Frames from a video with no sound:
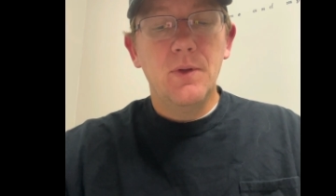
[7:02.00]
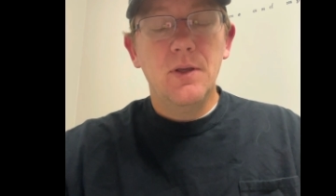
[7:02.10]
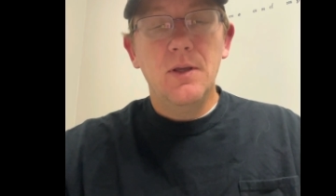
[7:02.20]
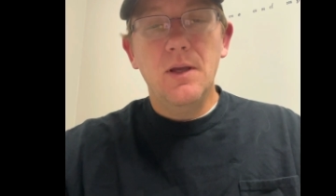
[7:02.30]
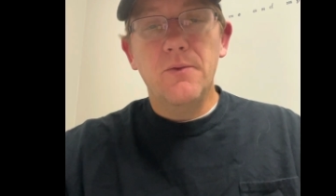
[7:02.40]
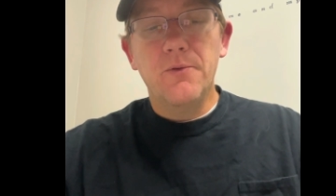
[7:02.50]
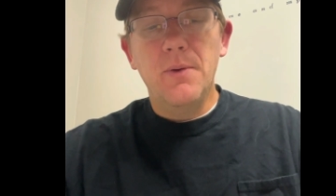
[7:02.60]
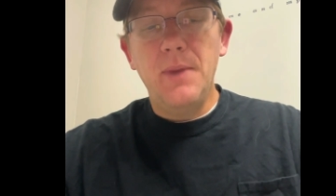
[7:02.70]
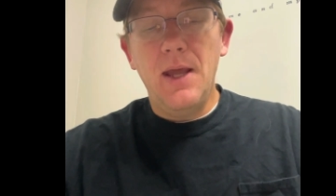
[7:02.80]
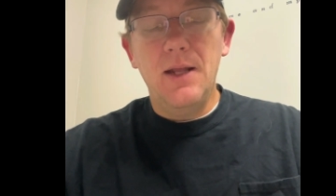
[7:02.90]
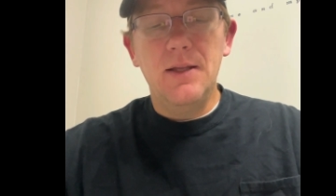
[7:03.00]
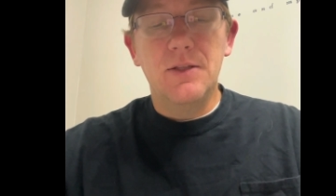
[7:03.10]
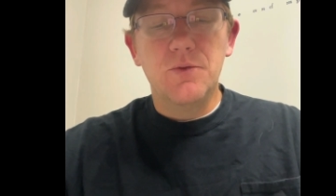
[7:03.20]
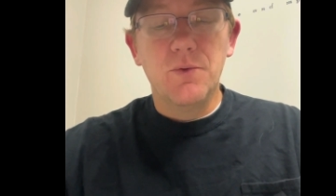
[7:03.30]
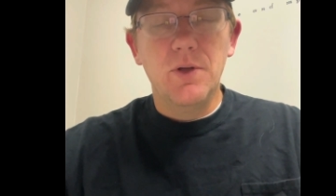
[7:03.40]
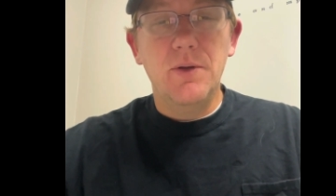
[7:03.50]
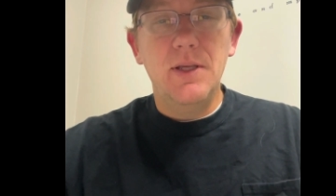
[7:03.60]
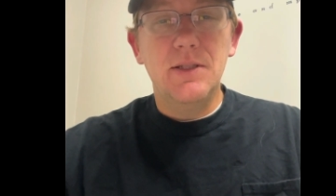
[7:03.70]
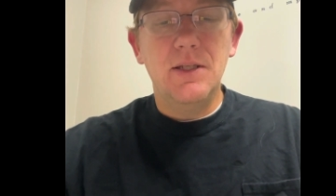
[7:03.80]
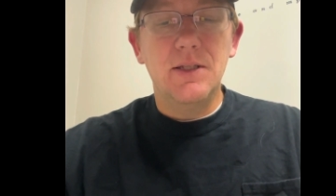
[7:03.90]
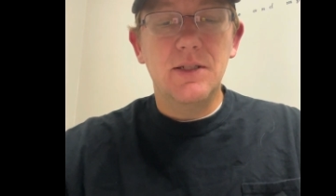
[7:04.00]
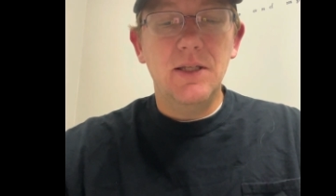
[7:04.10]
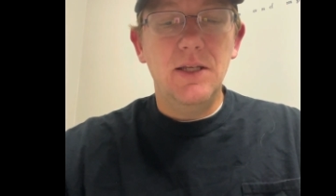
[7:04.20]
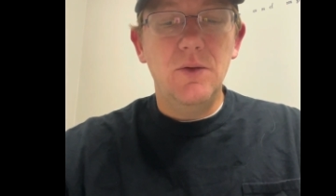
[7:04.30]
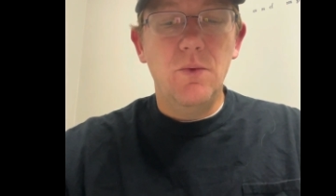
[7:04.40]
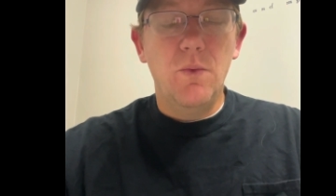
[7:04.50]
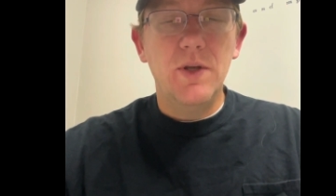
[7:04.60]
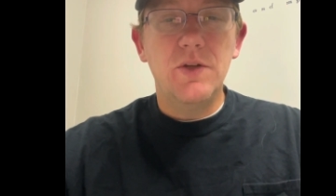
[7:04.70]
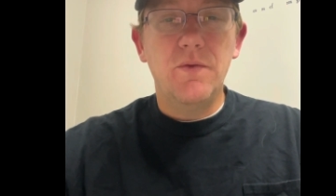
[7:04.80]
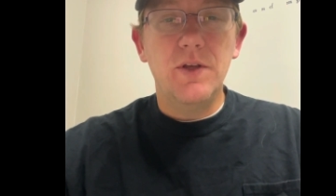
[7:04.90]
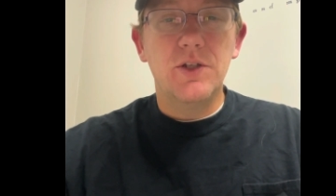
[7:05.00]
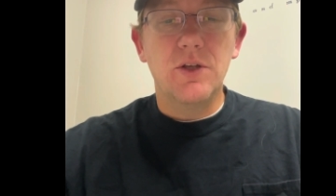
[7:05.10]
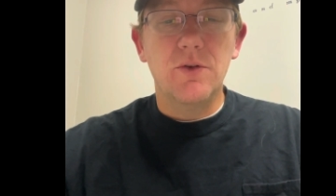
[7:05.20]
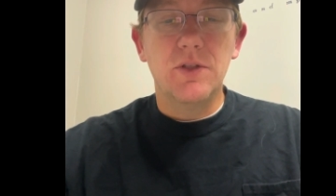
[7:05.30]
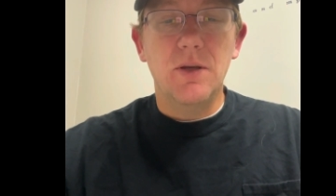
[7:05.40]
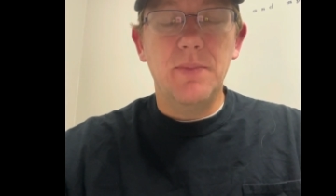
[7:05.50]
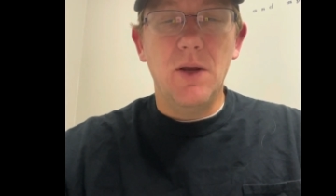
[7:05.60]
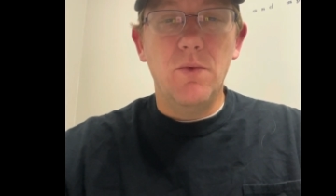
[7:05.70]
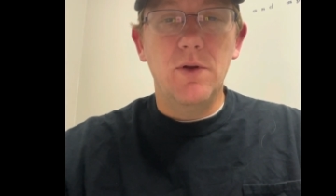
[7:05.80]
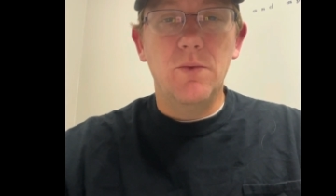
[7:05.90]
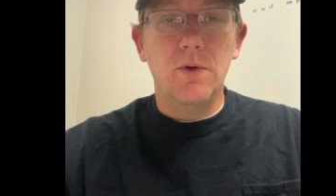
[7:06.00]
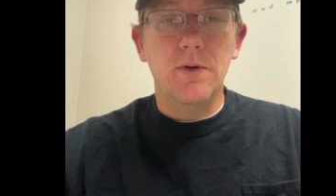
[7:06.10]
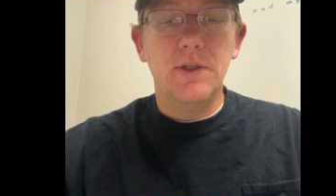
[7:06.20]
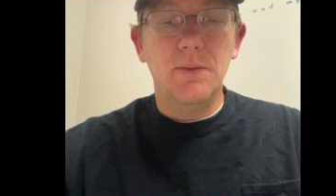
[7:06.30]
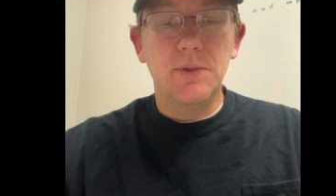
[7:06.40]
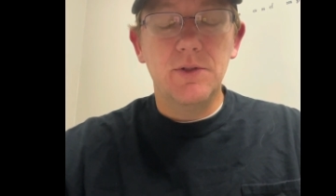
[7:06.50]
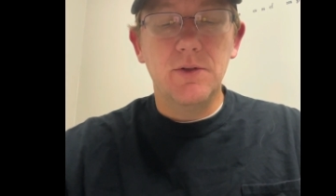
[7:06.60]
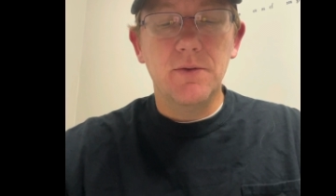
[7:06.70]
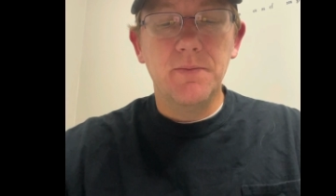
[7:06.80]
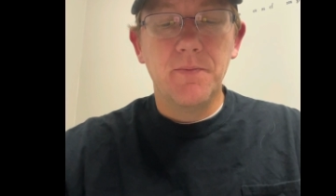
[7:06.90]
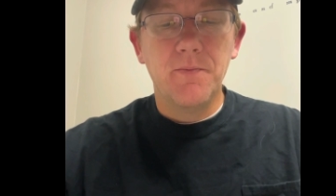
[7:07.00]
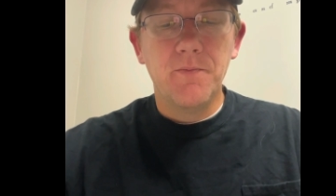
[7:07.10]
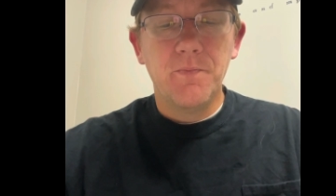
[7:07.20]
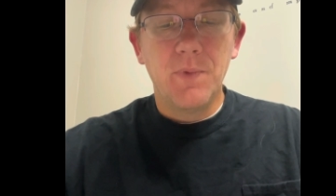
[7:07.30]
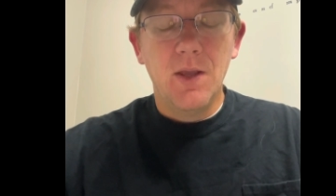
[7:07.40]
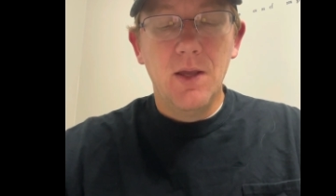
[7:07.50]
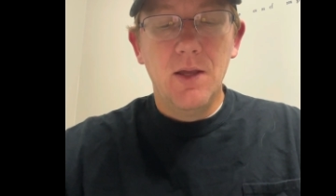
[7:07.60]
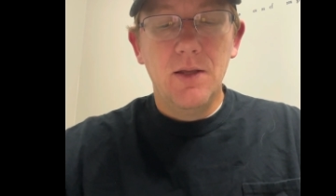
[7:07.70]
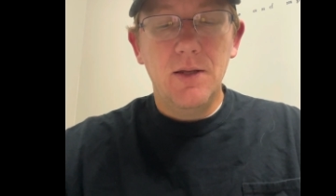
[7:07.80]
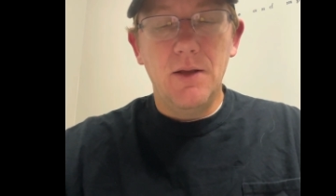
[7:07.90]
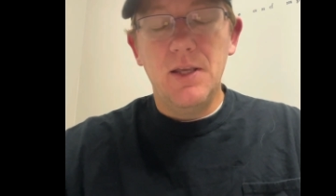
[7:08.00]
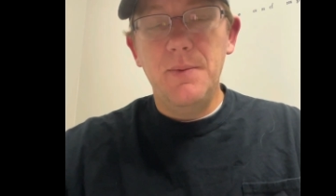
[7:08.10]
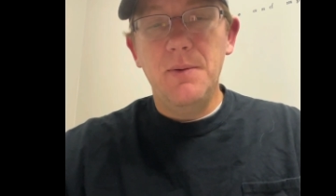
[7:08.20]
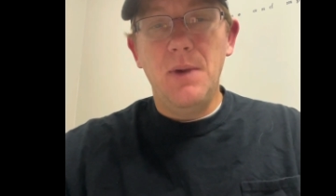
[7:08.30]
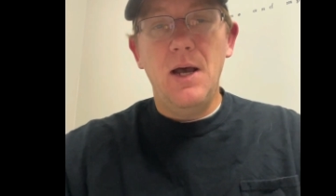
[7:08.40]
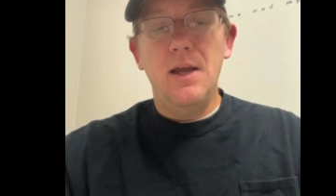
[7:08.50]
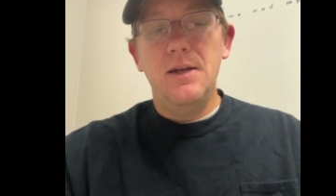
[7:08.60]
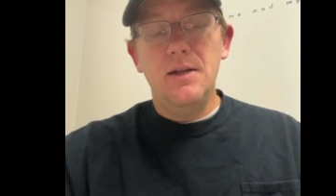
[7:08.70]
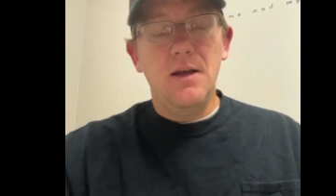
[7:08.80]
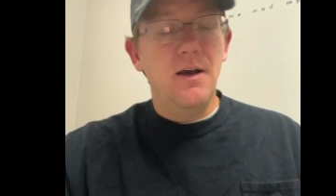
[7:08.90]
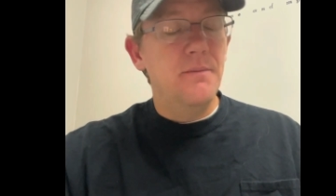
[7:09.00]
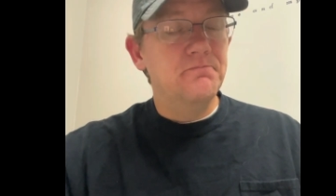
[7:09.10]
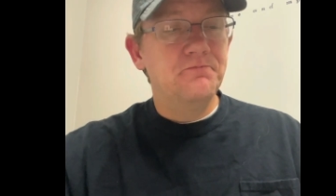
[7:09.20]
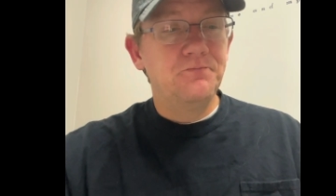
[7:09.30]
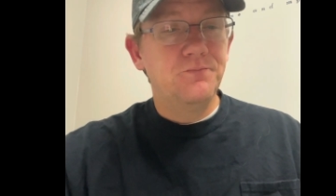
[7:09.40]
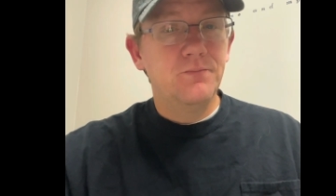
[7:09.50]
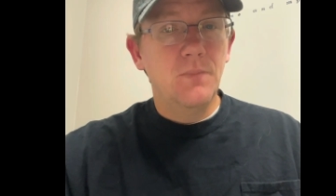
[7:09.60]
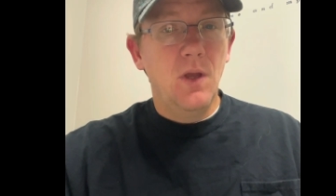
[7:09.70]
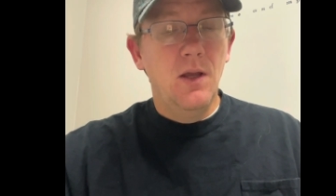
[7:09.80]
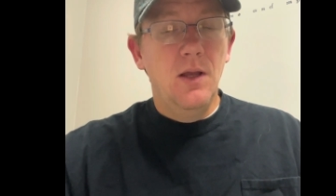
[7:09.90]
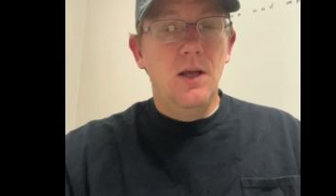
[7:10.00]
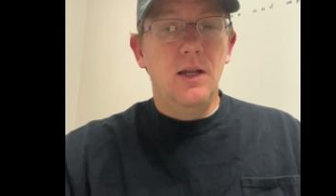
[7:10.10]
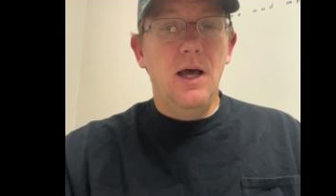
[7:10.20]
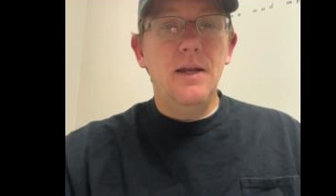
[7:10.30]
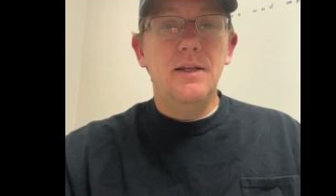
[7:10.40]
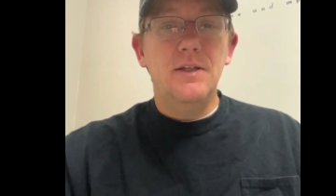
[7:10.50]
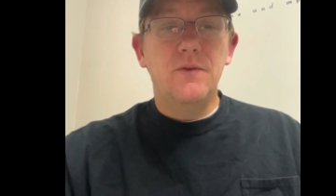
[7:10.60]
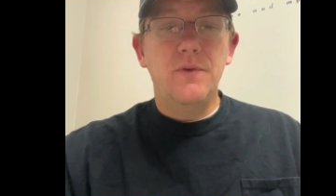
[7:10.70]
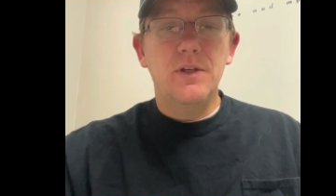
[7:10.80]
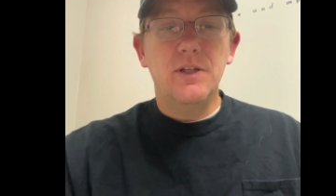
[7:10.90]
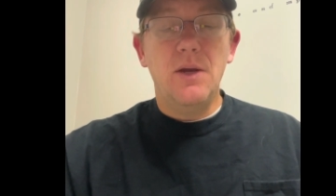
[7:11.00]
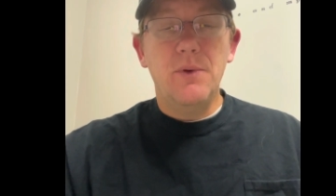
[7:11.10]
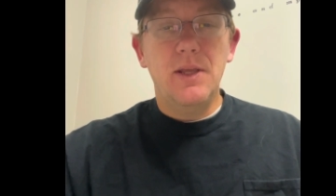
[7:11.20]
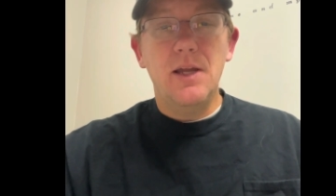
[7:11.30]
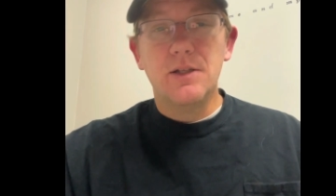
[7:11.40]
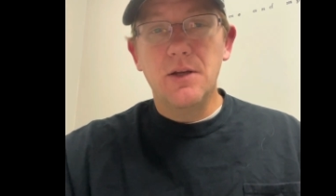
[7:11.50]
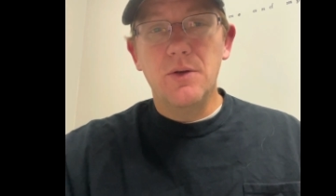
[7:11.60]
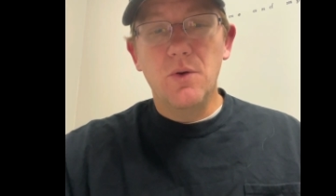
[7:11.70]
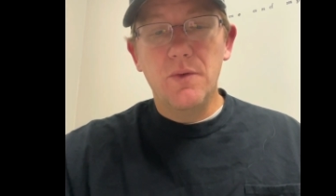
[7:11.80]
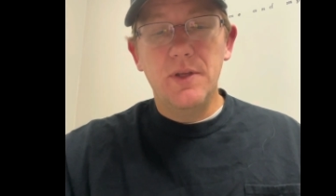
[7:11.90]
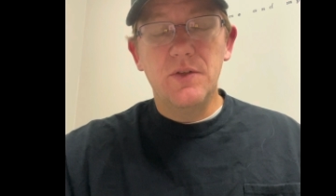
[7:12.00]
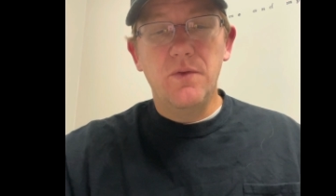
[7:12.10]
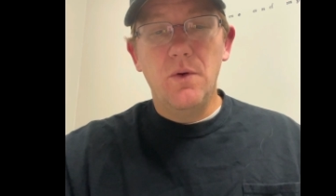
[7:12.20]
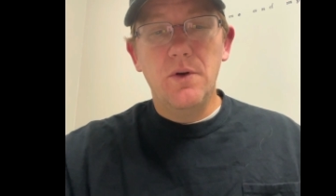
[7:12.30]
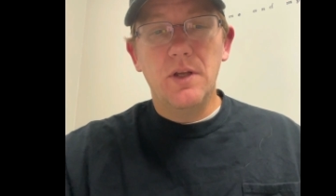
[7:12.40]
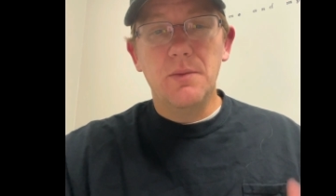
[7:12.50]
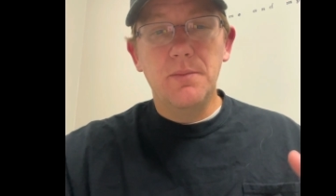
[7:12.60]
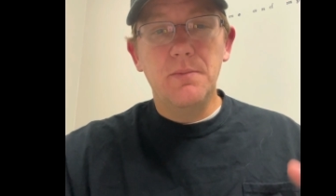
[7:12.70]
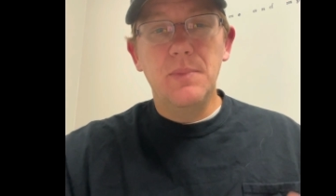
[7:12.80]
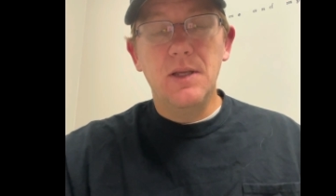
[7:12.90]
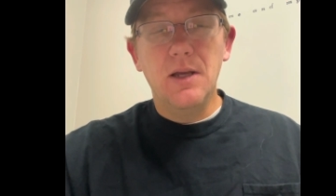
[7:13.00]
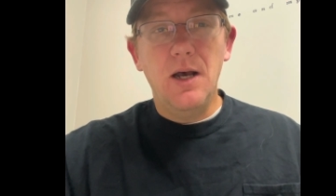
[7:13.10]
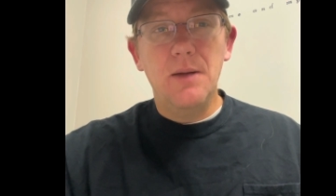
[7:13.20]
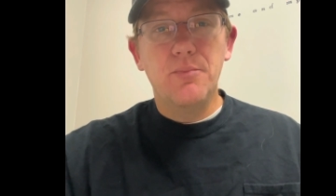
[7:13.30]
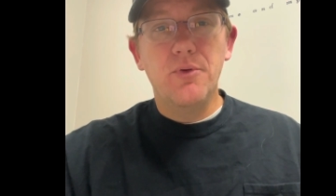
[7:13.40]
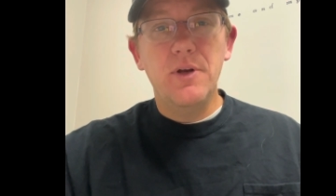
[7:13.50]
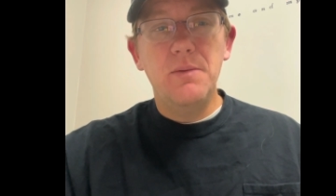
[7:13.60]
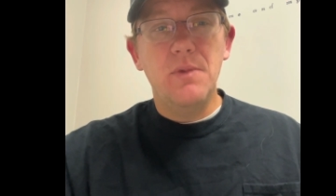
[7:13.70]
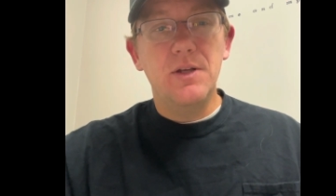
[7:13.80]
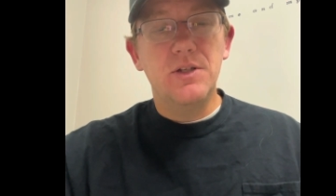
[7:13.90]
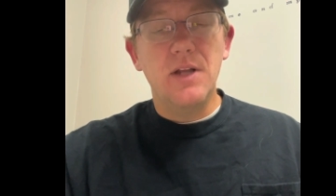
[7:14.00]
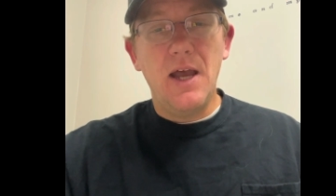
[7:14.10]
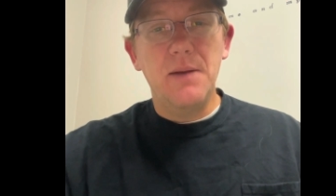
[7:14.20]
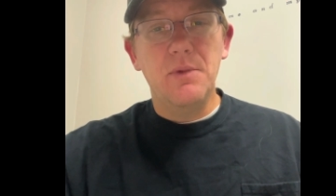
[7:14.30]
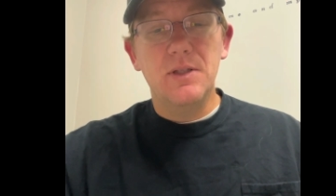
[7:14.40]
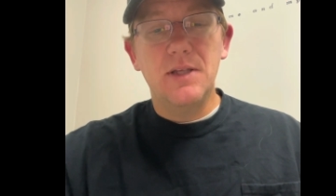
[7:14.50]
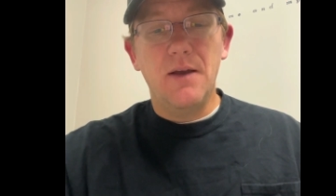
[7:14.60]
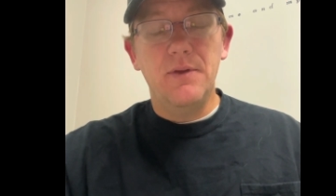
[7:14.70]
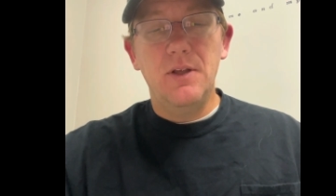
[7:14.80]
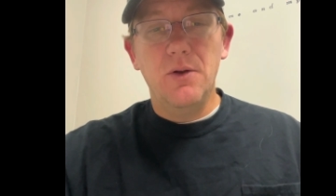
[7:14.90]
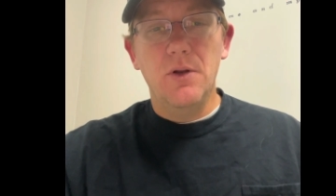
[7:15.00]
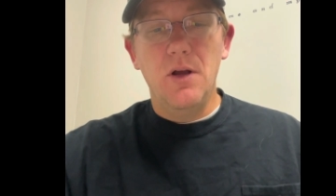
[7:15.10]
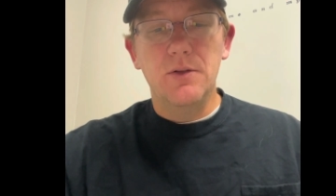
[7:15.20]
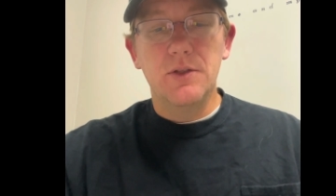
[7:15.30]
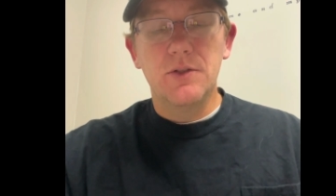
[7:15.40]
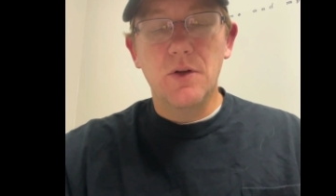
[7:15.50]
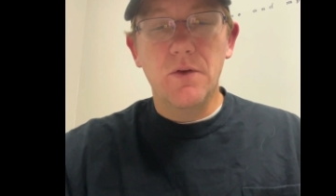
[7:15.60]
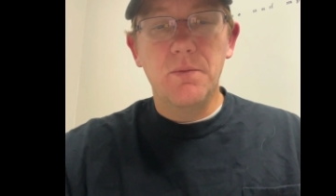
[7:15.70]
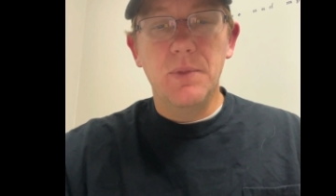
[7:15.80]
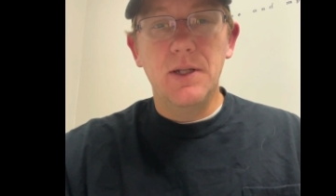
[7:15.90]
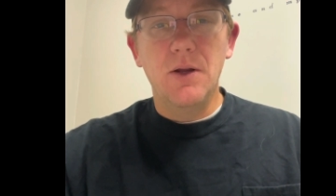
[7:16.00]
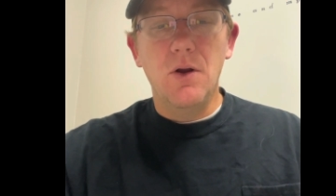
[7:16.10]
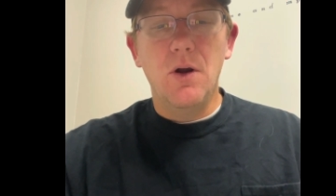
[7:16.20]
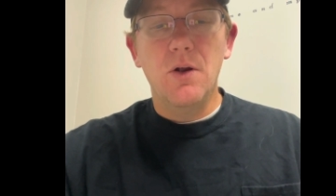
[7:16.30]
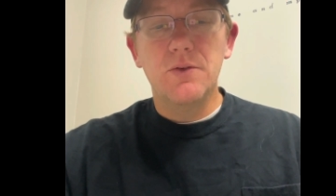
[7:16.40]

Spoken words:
And from that, it's real easy to see which fish shows up at what water temperature. Now, keep in mind, a lot of these fish that we catch here in Northeast Florida can be caught pretty much 9 months out of the year along the surf, but there are